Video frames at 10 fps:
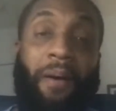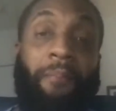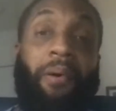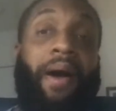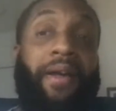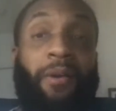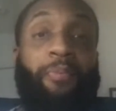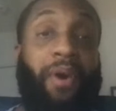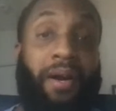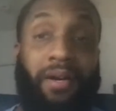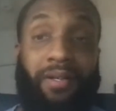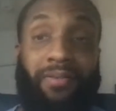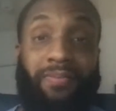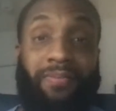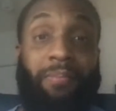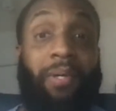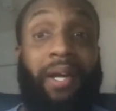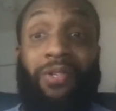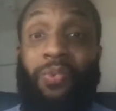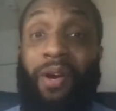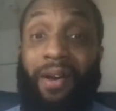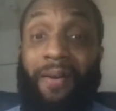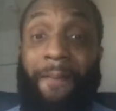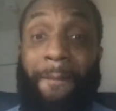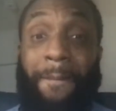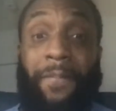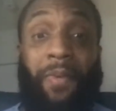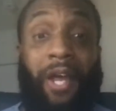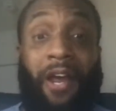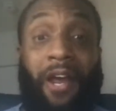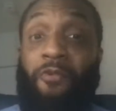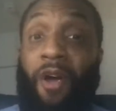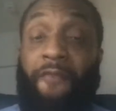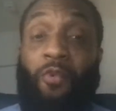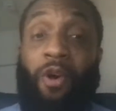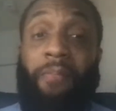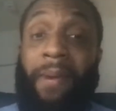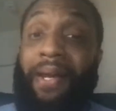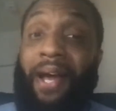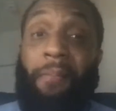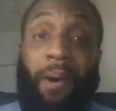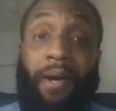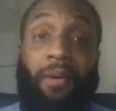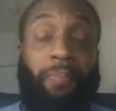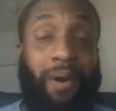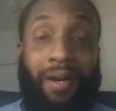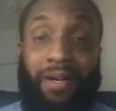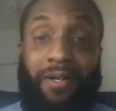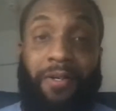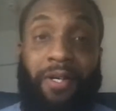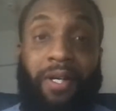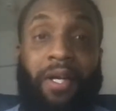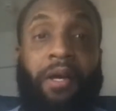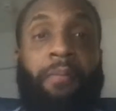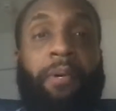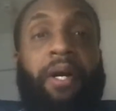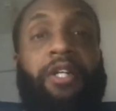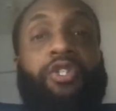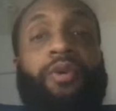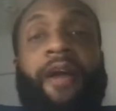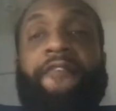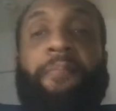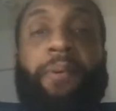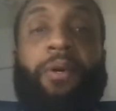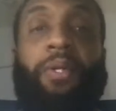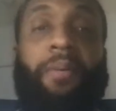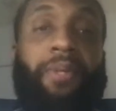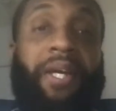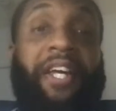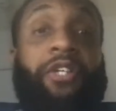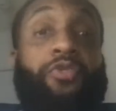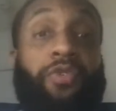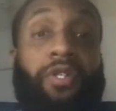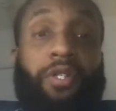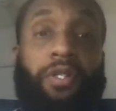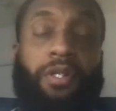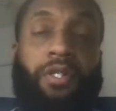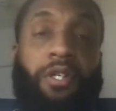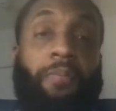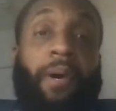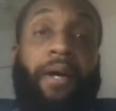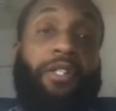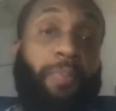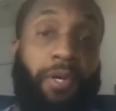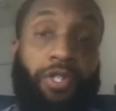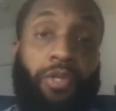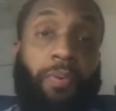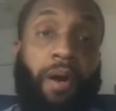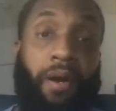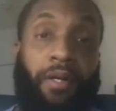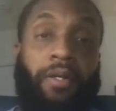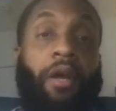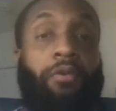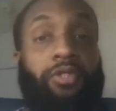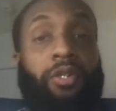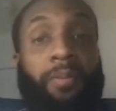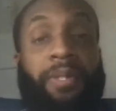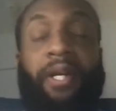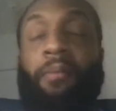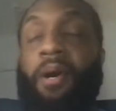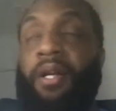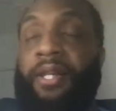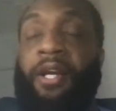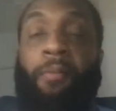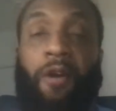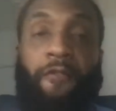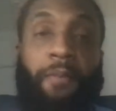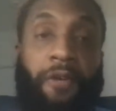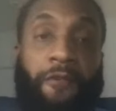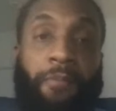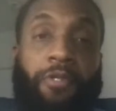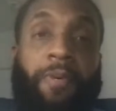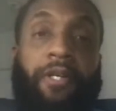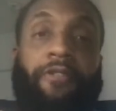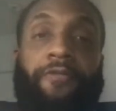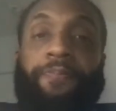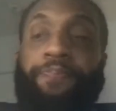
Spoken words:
buy your product. But guess what? Everyone may not buy your product because you haven't built up the interest to purchase your product. Now, so let me think about it from a different perspective.